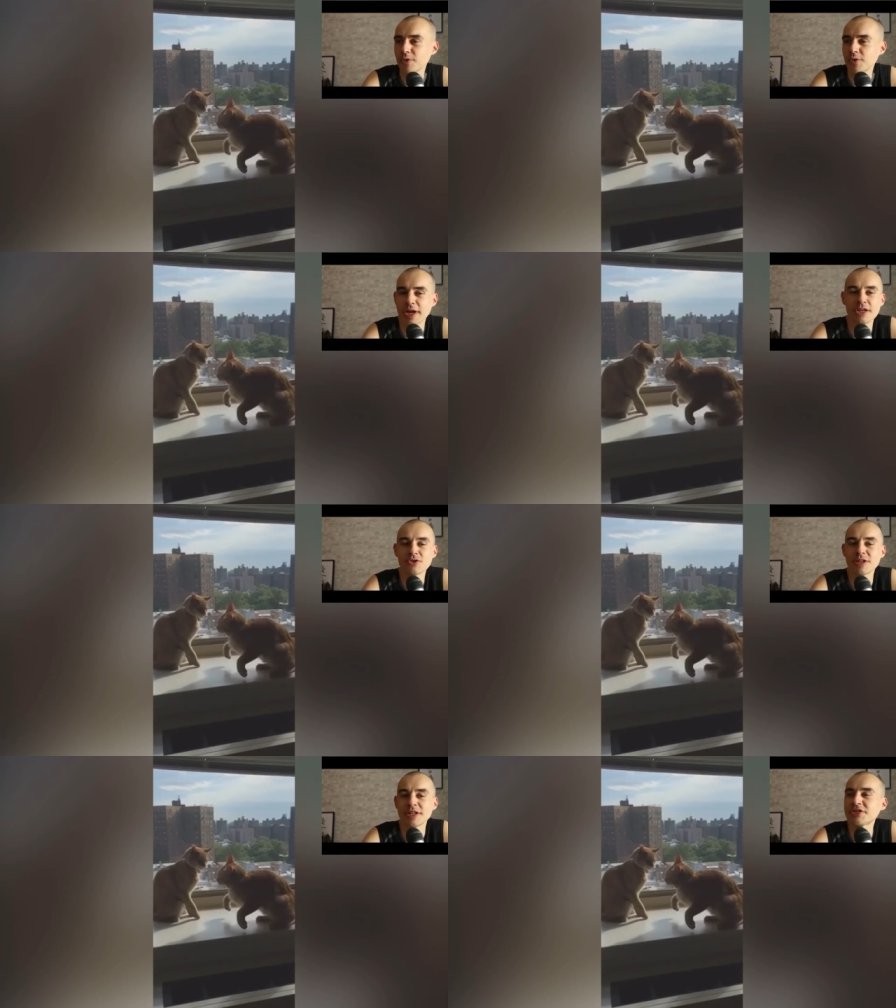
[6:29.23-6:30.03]
okay,
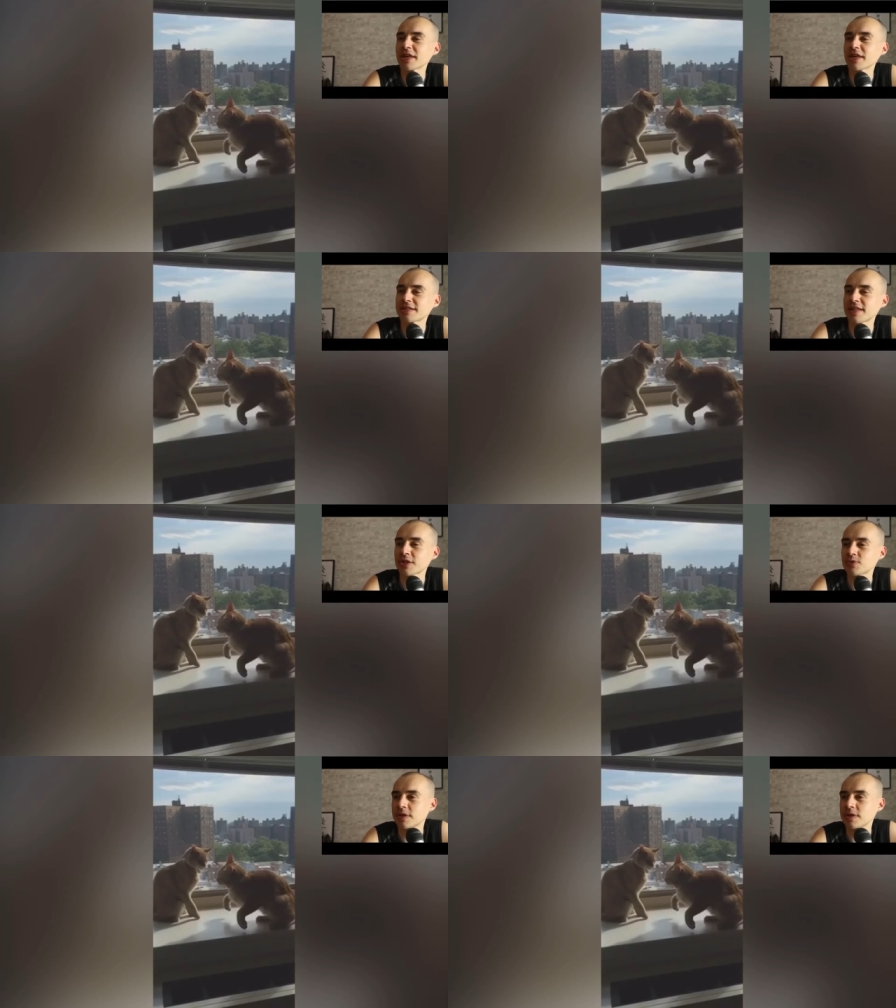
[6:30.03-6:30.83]
so let's check this
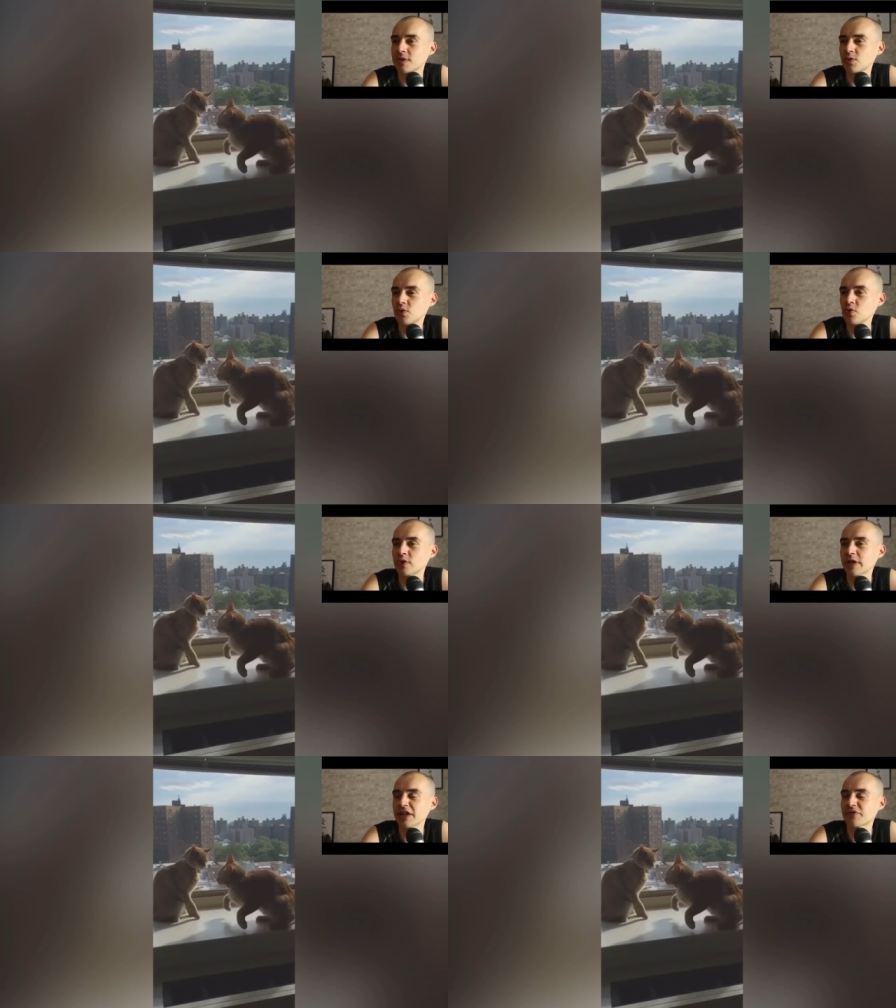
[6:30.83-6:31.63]
next one.
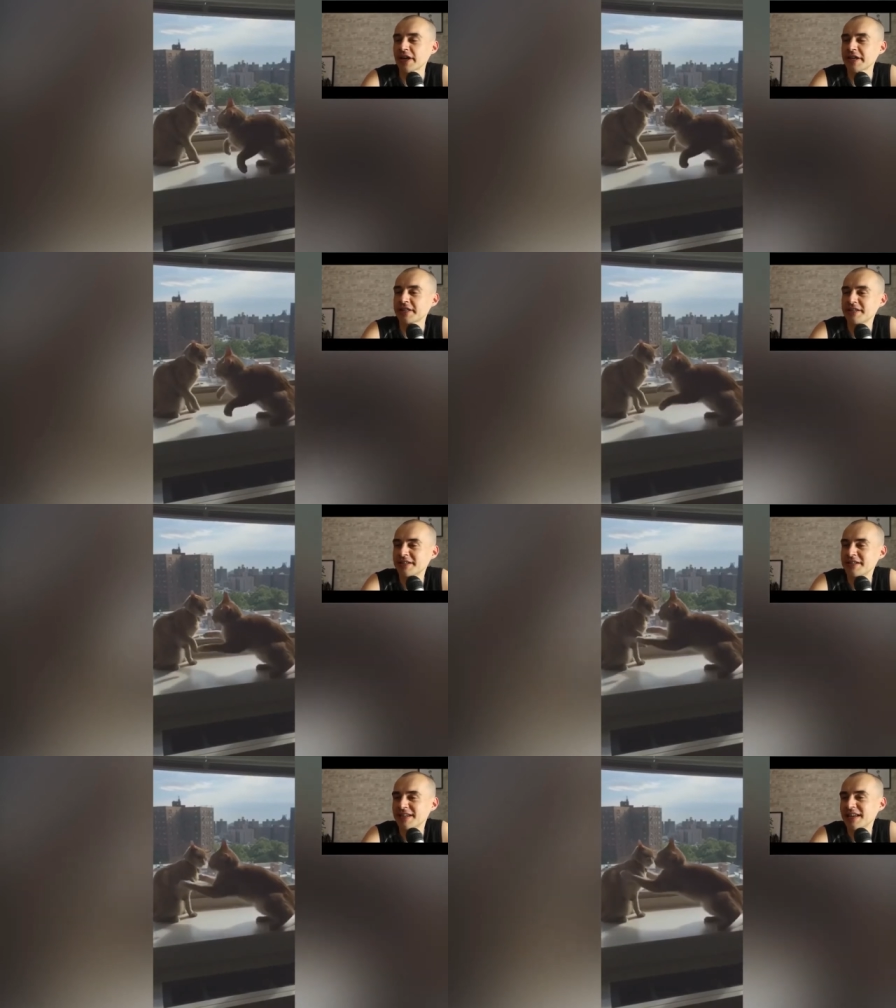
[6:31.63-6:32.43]
Ooh, cat fight
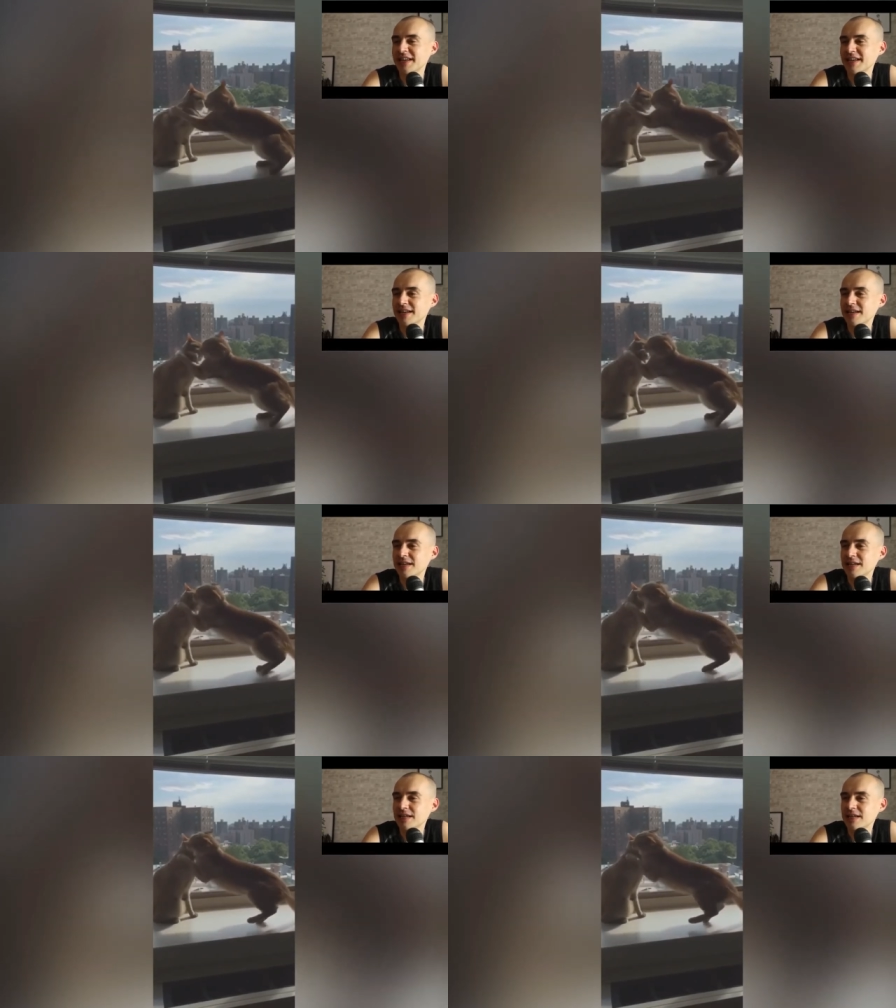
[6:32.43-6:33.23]

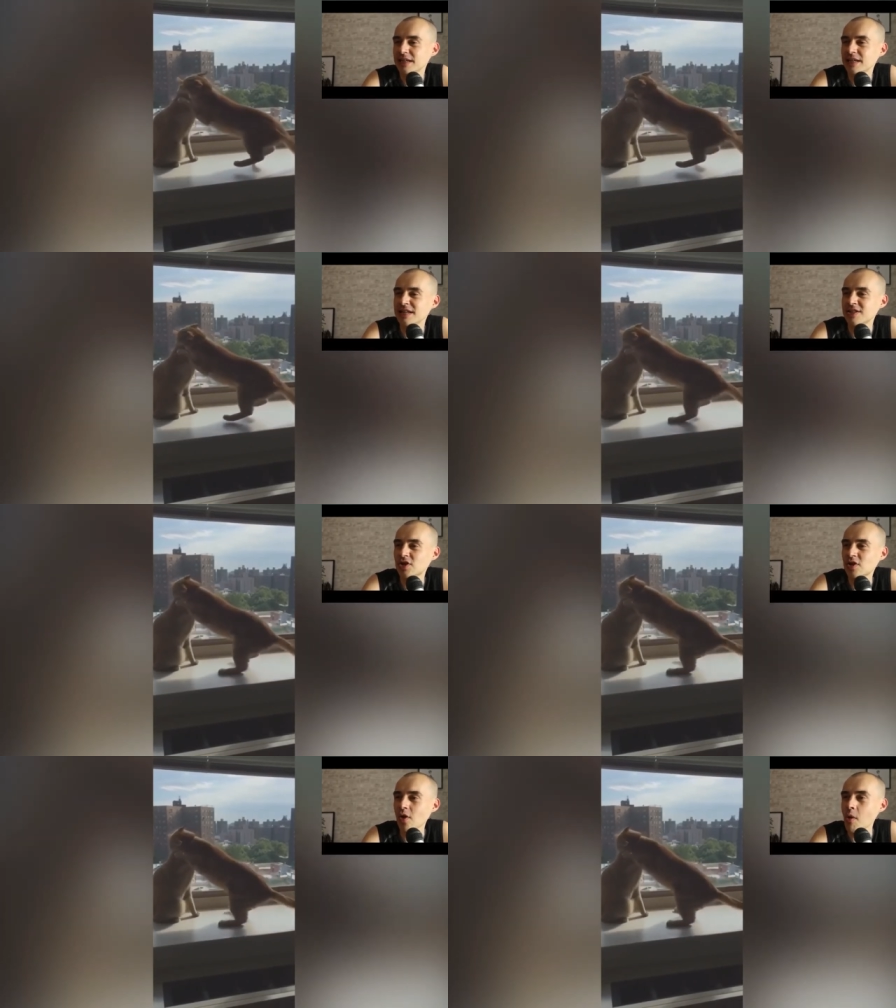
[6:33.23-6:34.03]
in
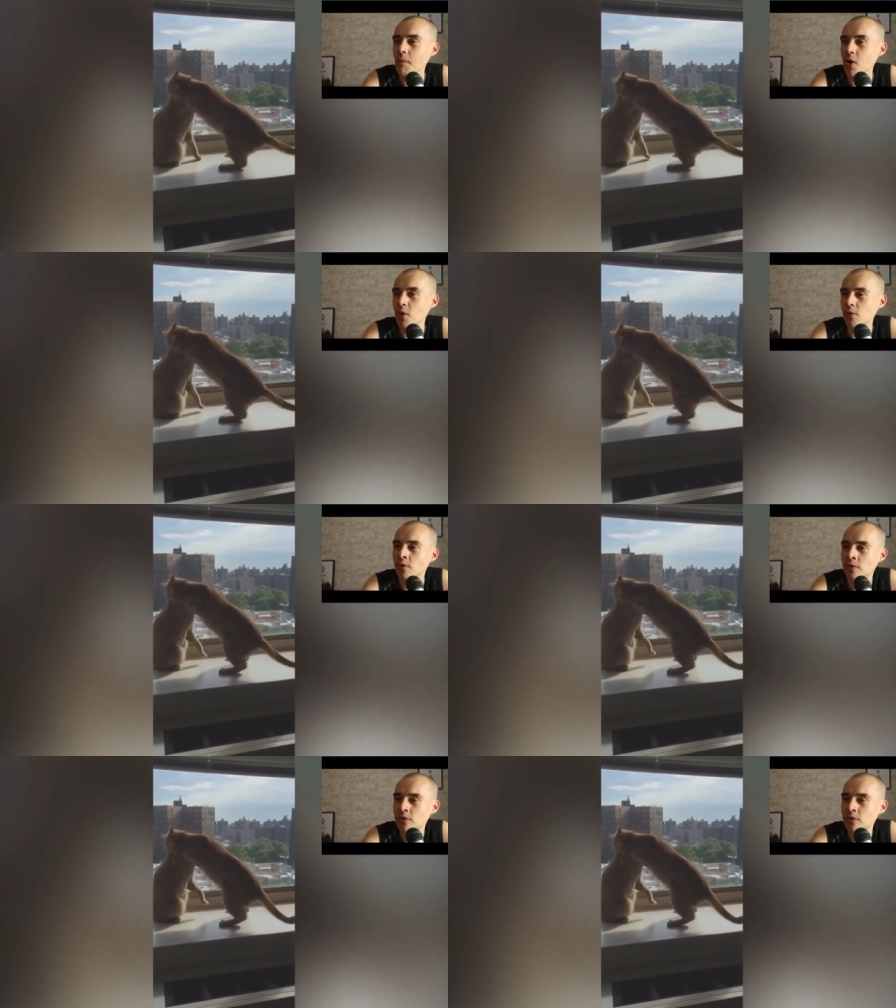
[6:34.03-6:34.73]
slow mo.